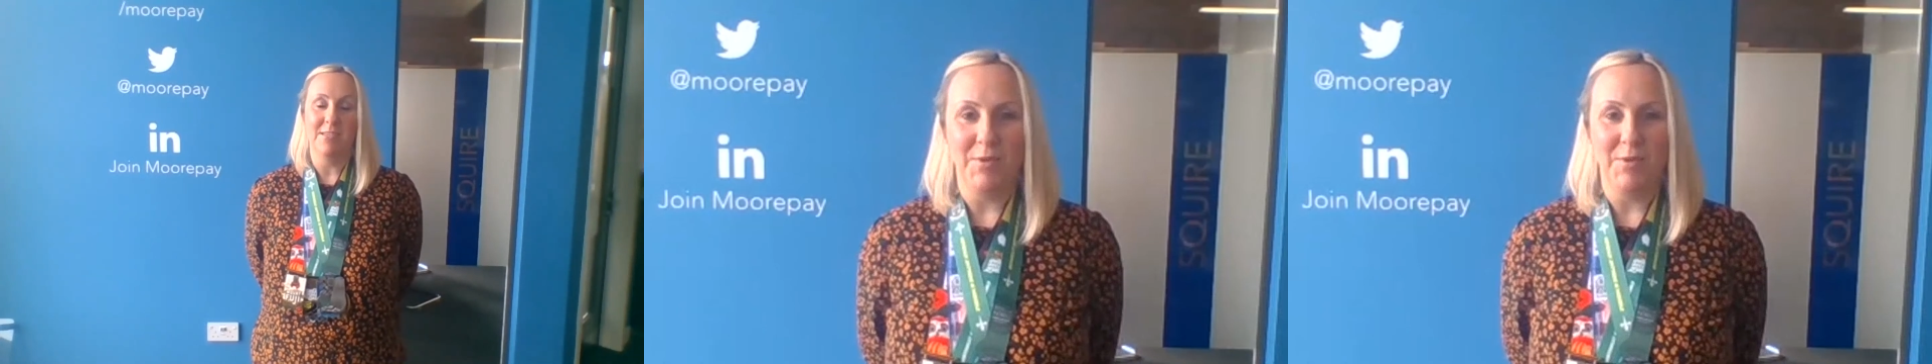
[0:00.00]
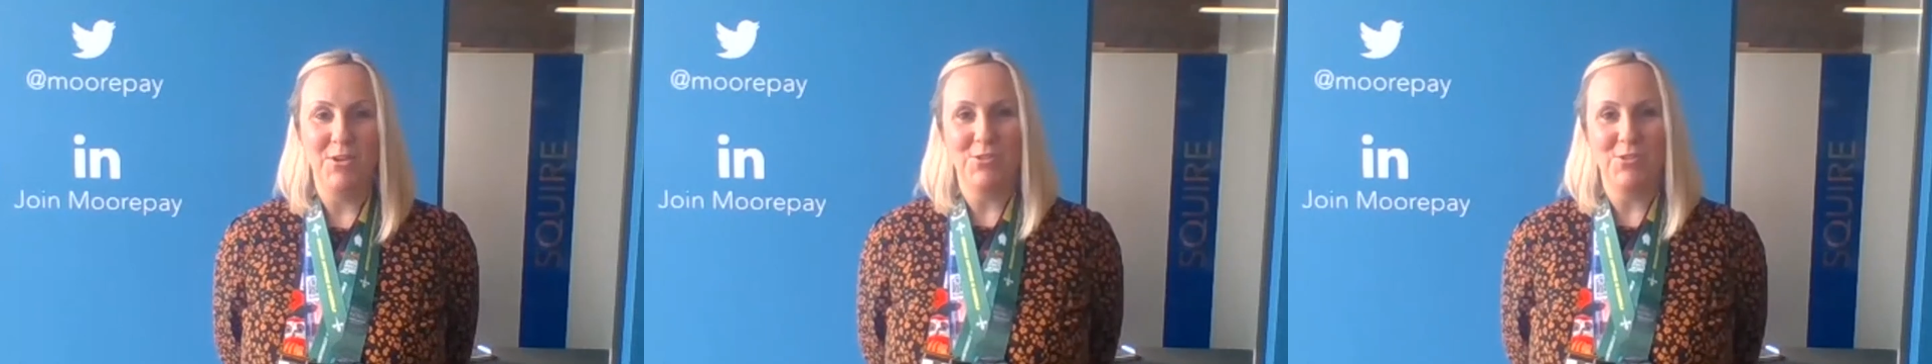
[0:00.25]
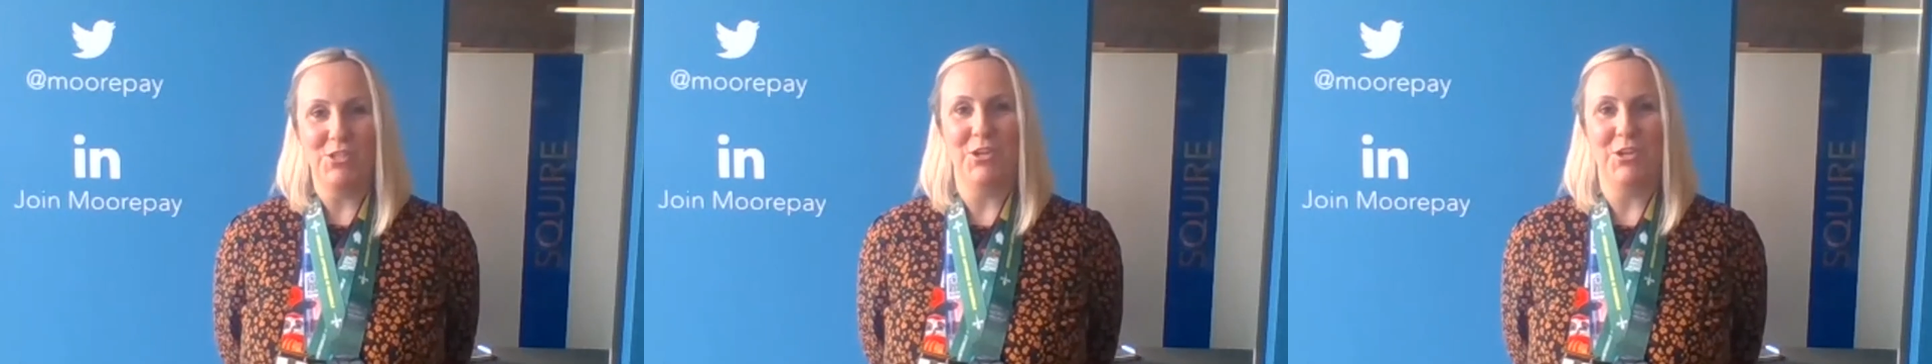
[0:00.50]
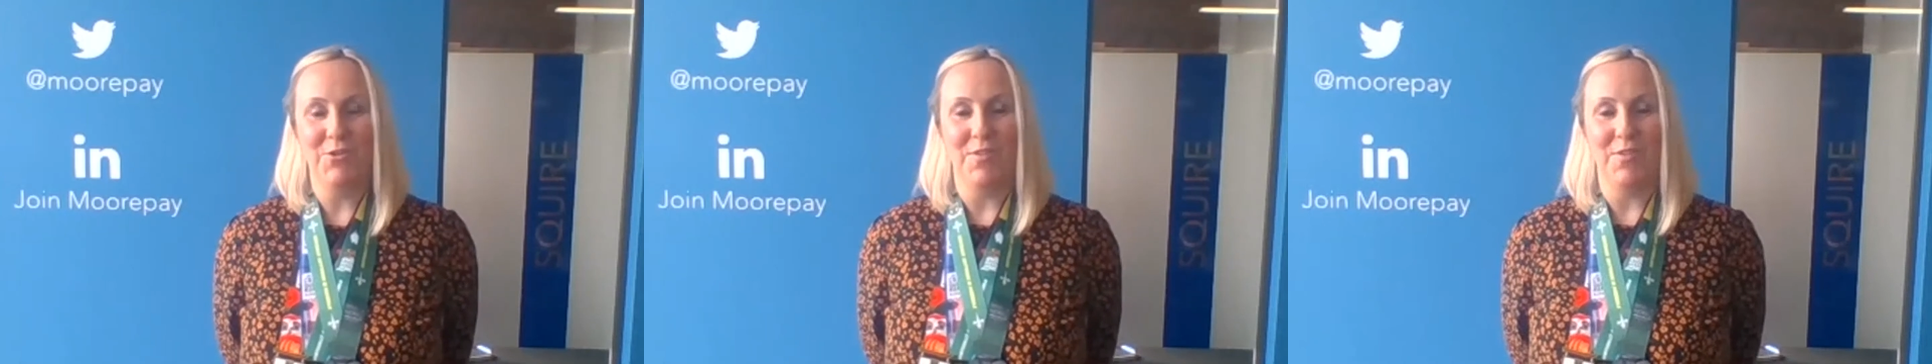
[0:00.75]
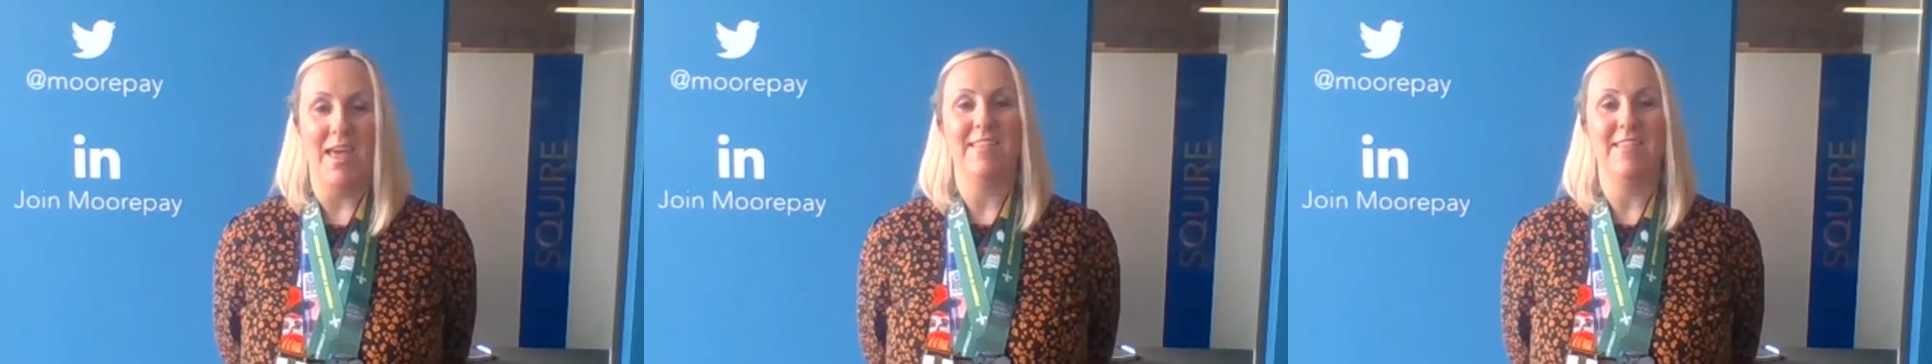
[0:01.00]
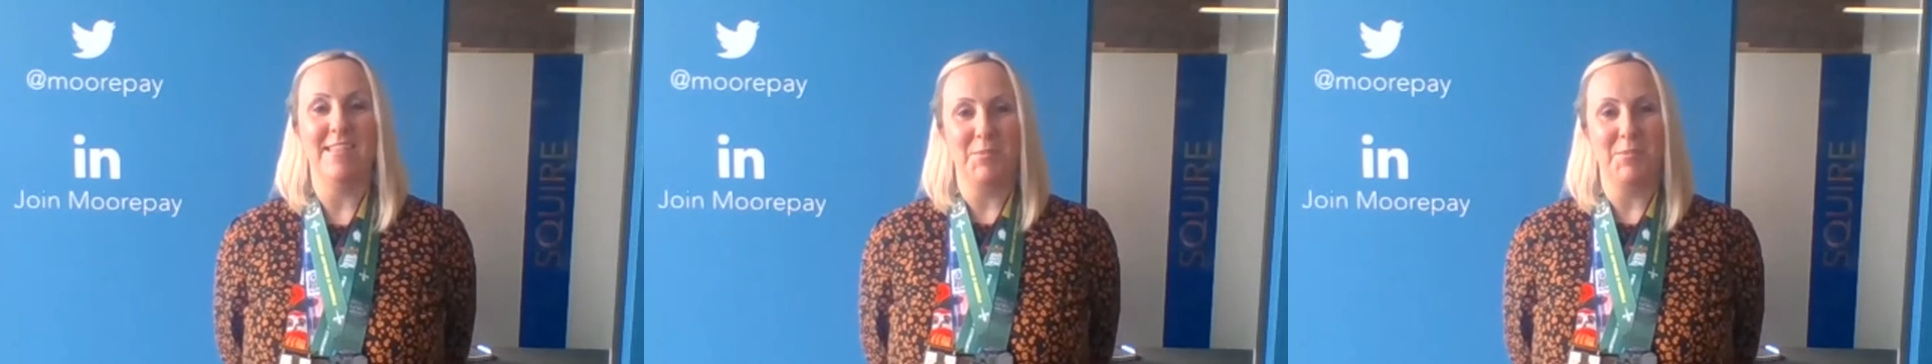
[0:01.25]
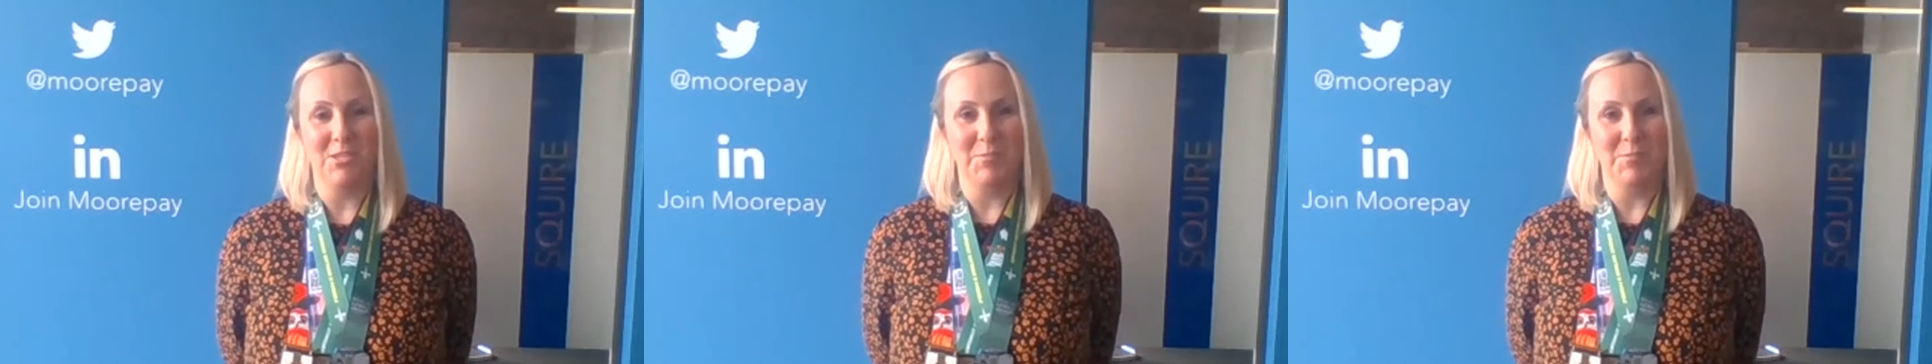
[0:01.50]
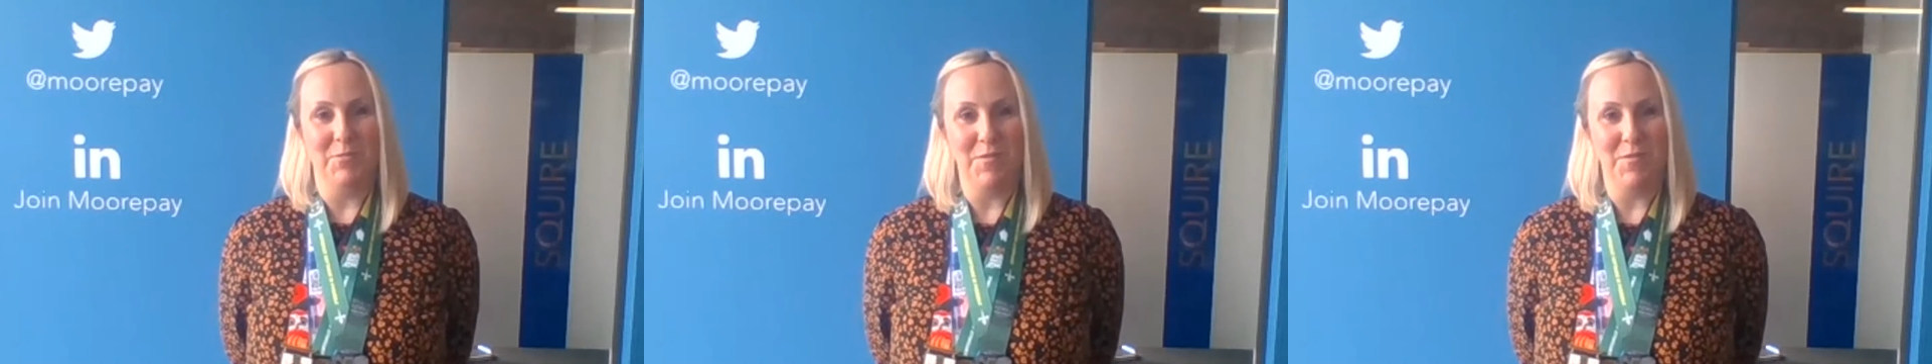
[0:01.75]
So it goes to show that anything's
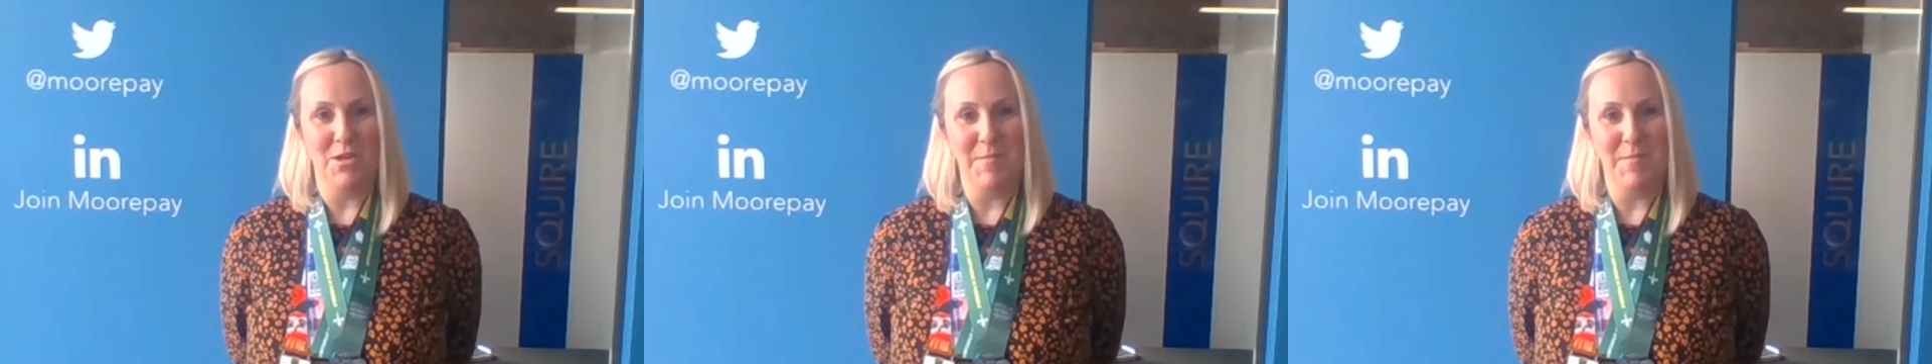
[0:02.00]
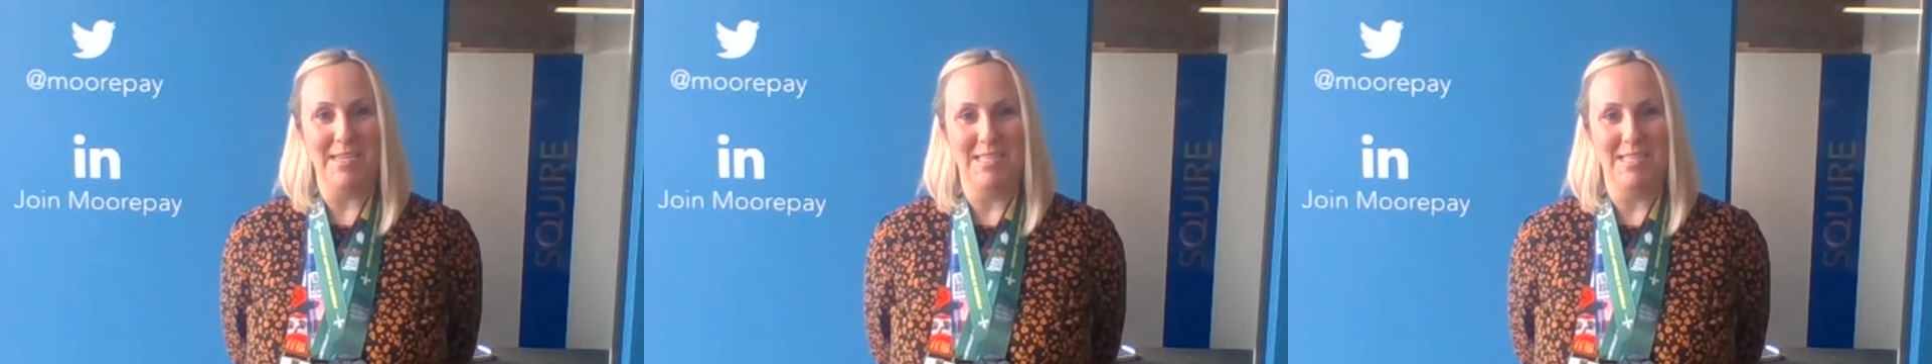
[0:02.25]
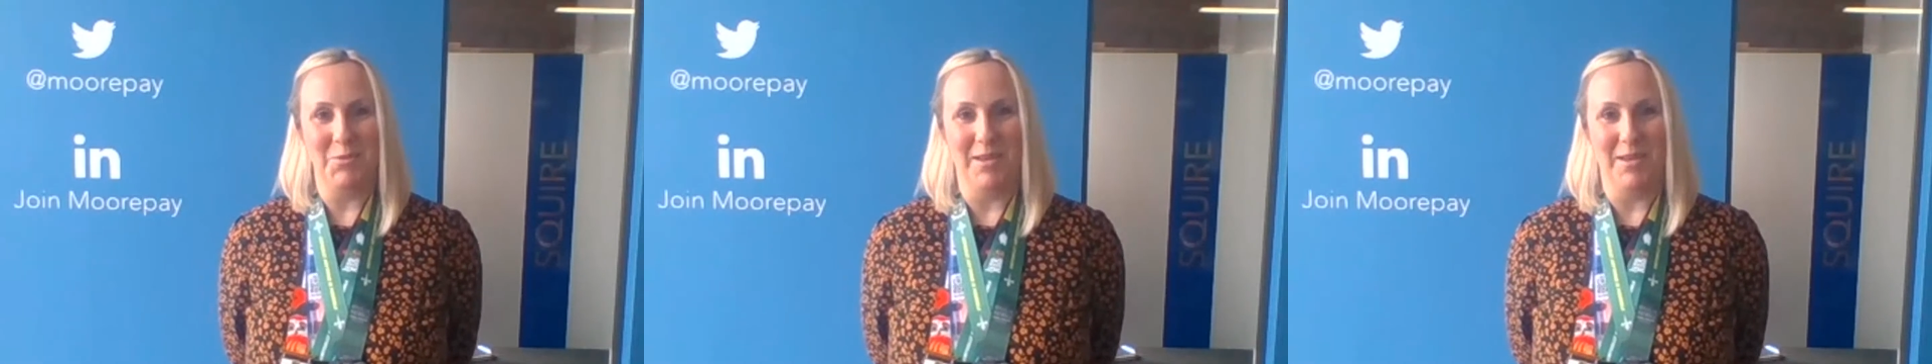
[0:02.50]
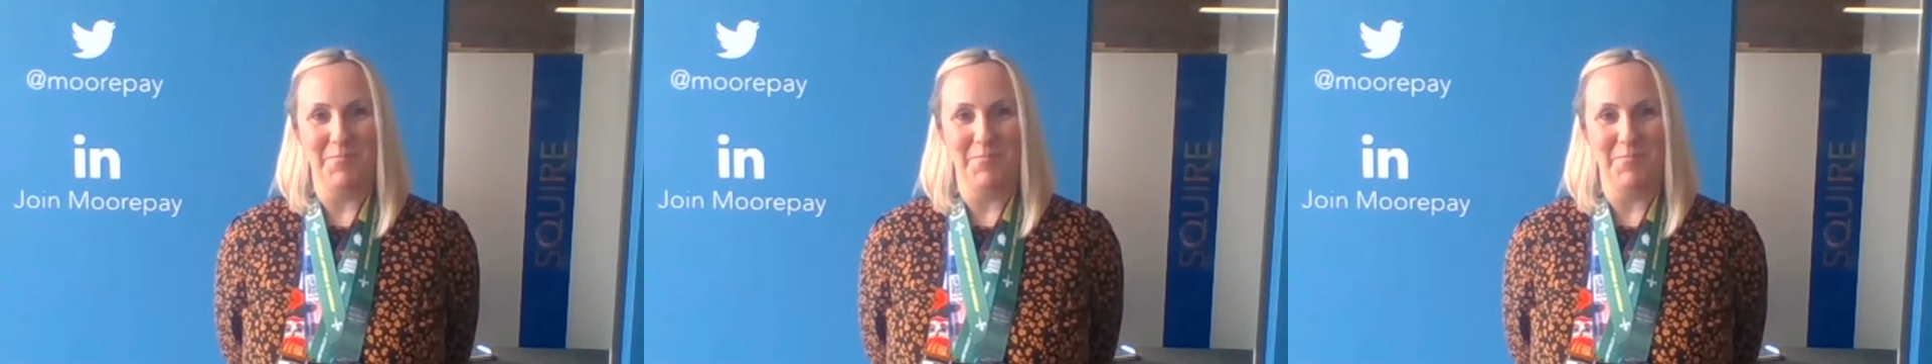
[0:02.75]
possible if you put your mind to